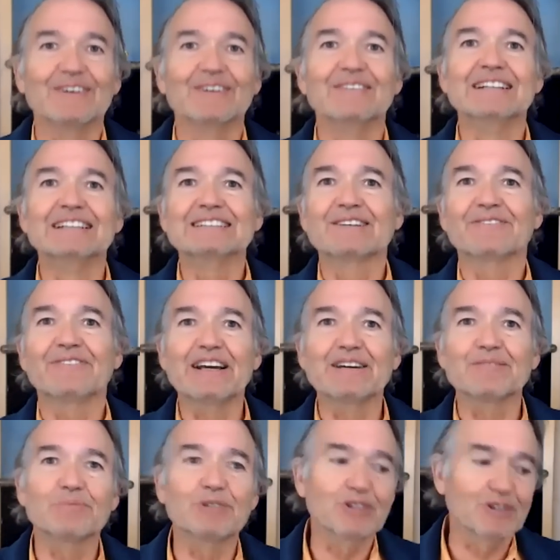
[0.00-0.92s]
But it's a fake
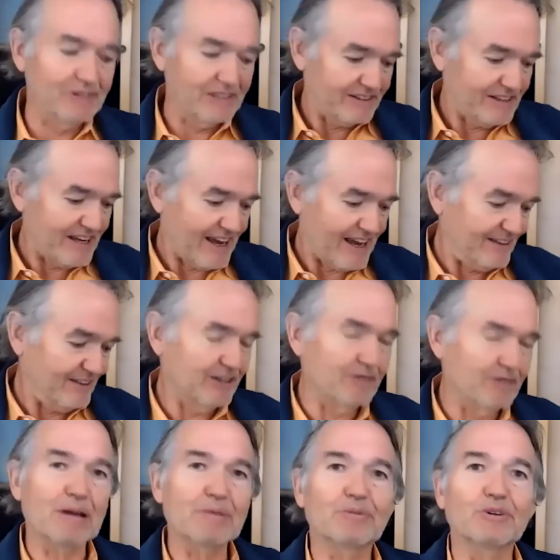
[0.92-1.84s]
boob. yeah, look at
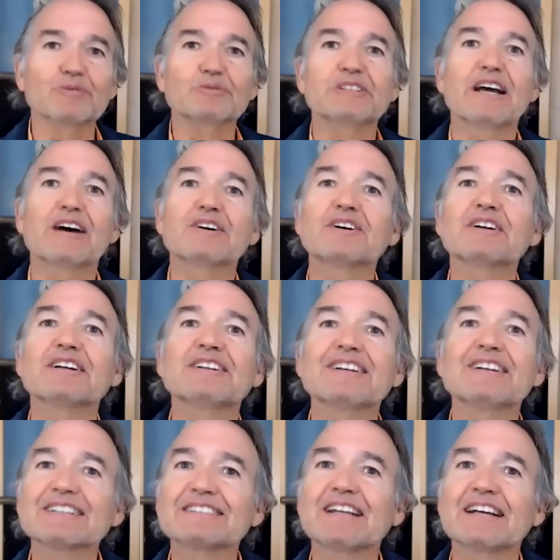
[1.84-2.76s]
my boob. See how good it
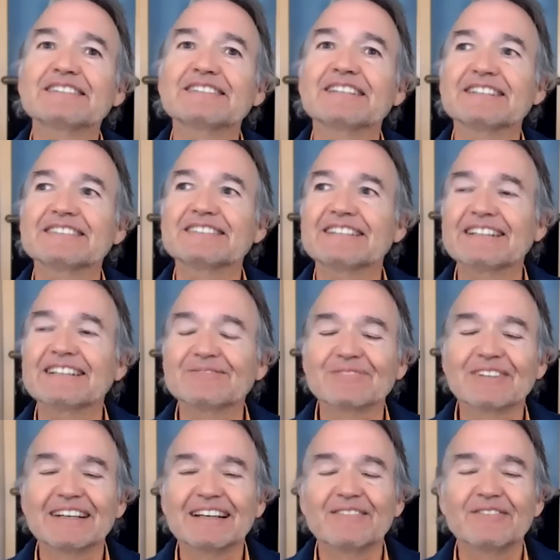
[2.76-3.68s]
looks? Touch it. See,
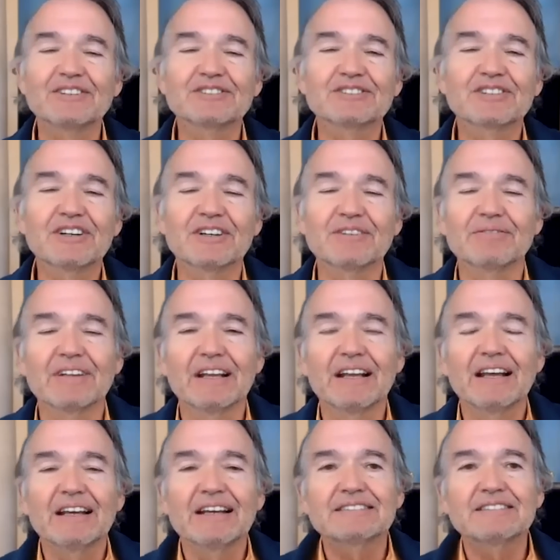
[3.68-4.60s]
feels good.
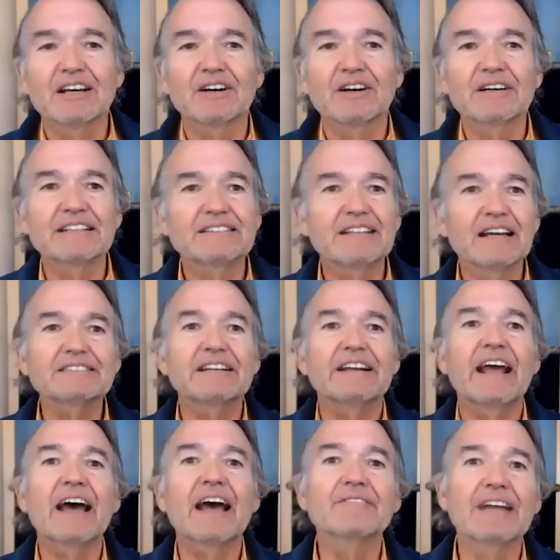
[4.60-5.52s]
So it doesn't
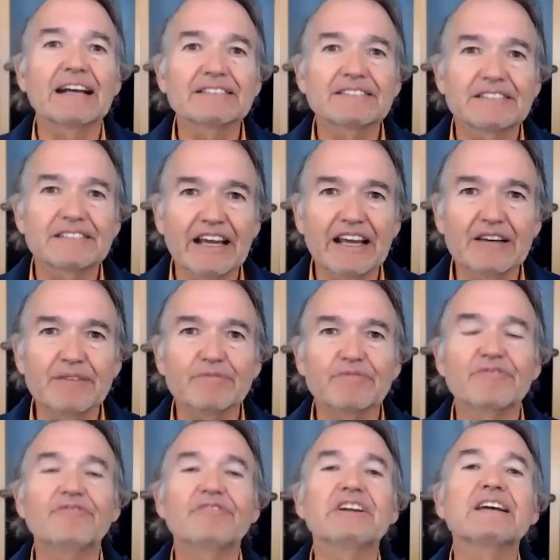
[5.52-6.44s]
have that same
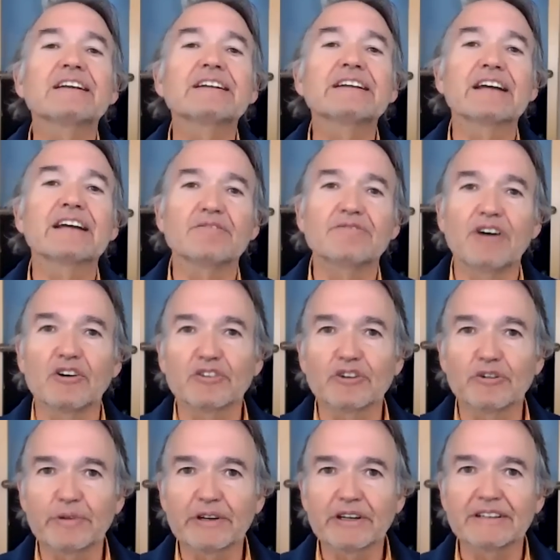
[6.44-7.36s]
feeling of
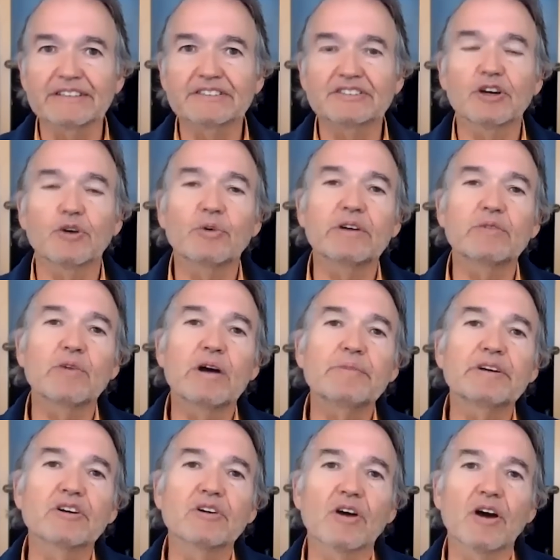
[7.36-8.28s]
vulnerability. So when women
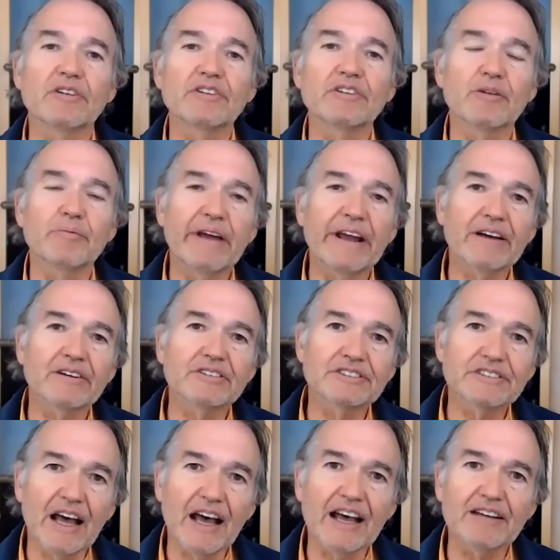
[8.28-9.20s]
are on their male
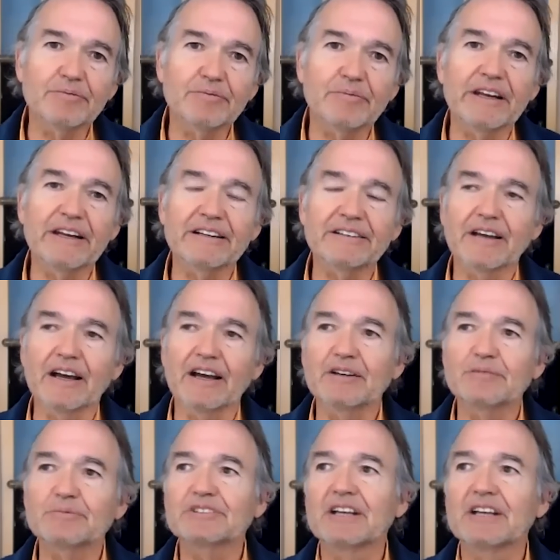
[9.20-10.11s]
side, many
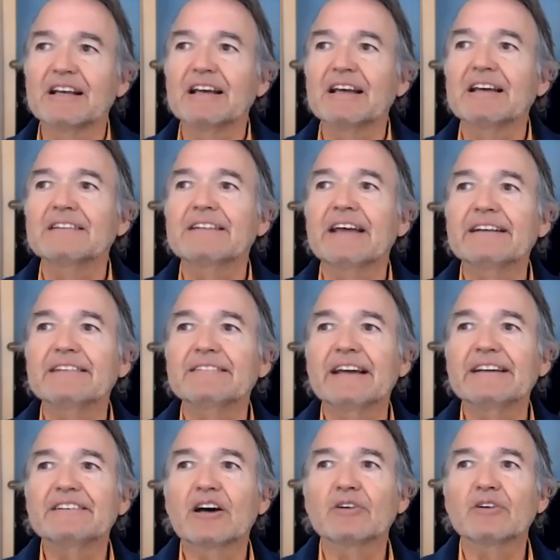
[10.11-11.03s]
times they, they
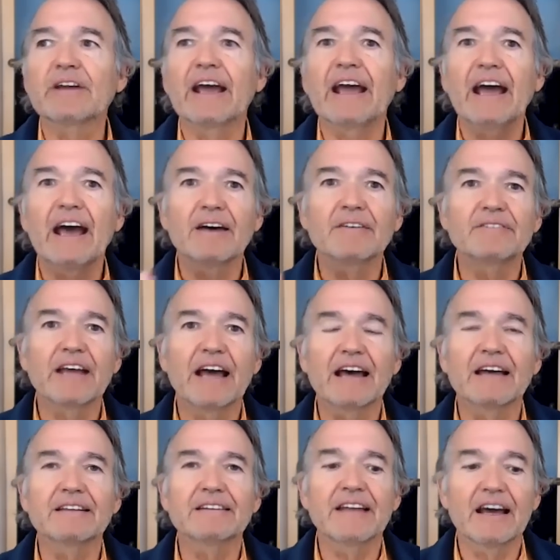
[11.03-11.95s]
don't have that
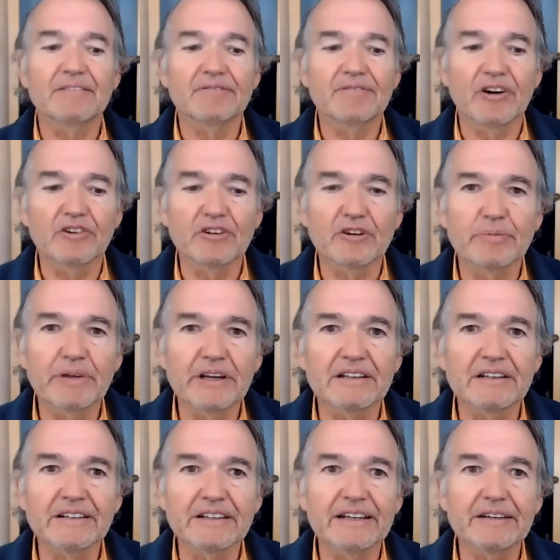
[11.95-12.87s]
that
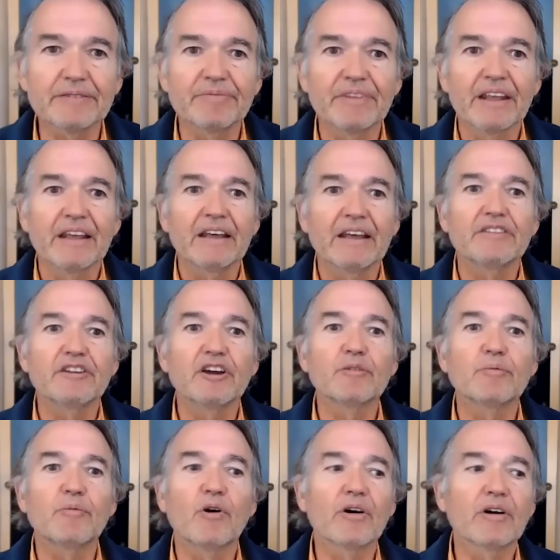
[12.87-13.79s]
vulnerability. They're
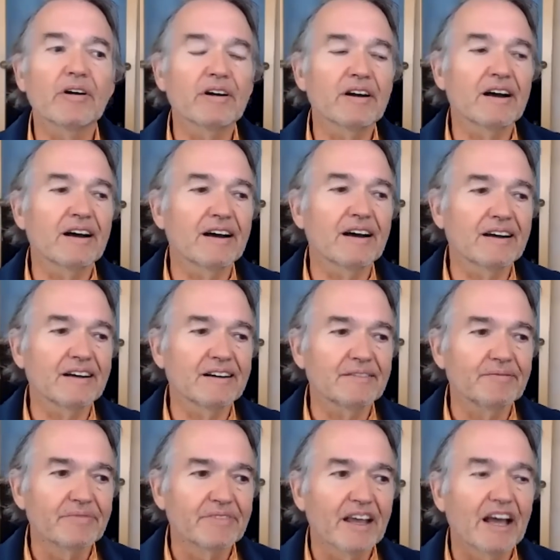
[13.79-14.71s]
more uh,
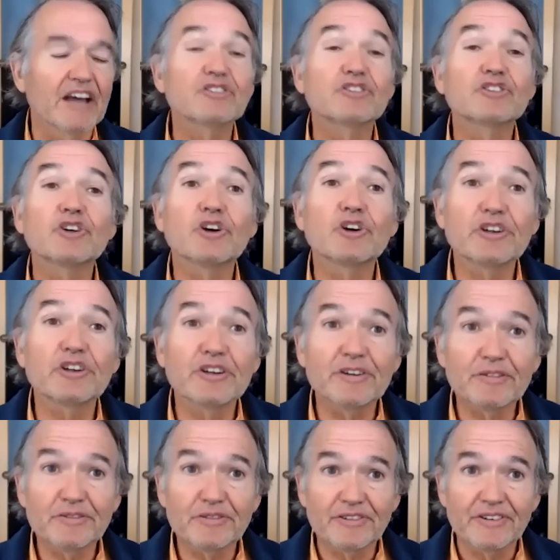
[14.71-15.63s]

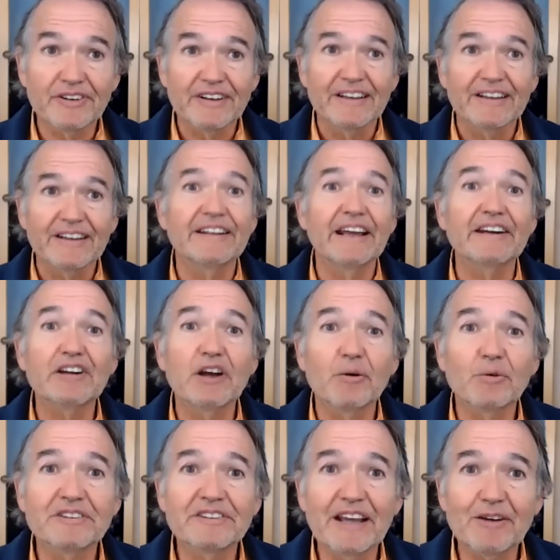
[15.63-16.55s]
assertive. They know
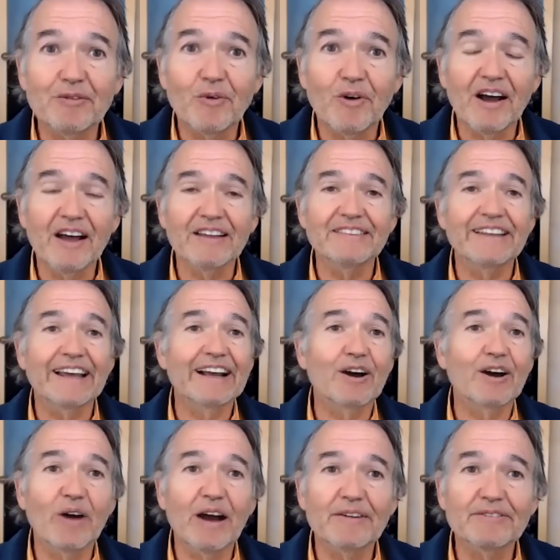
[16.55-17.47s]
what they want. They go
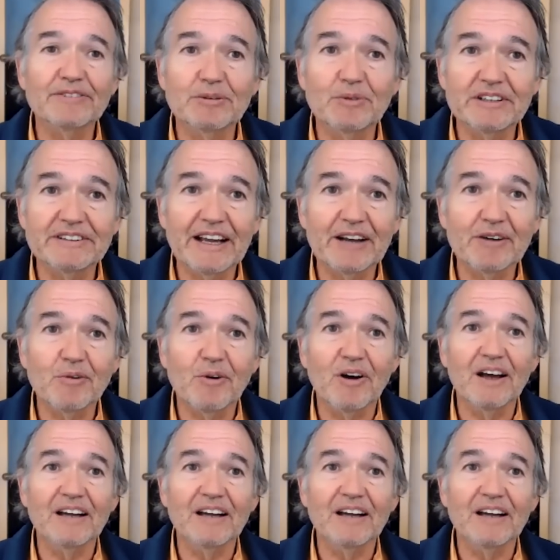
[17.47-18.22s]
after what they want.